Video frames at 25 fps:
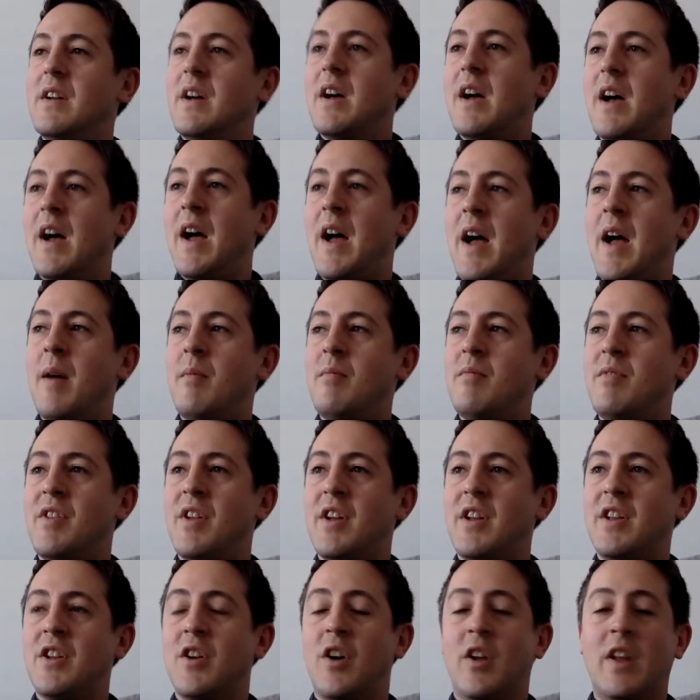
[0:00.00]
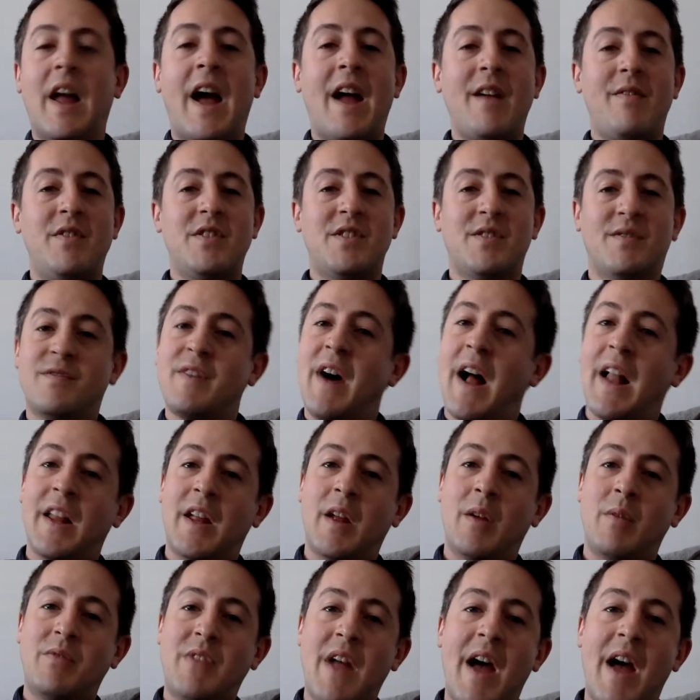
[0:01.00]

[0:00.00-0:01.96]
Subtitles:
That your life is of value.